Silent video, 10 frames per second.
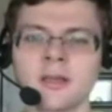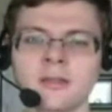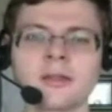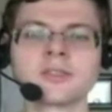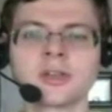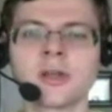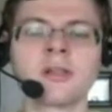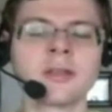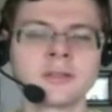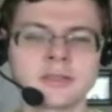
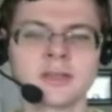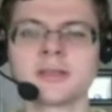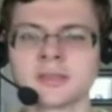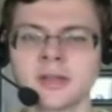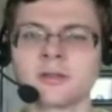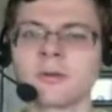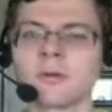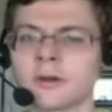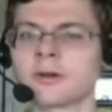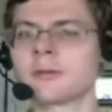
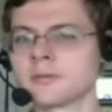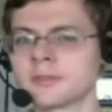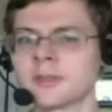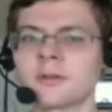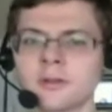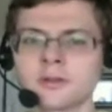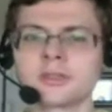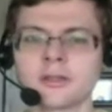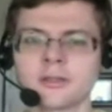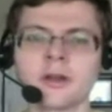intentionalinsights.org. So you can
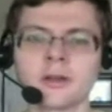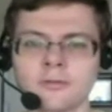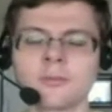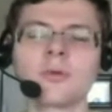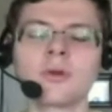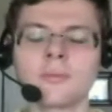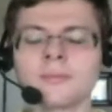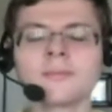check that out for more.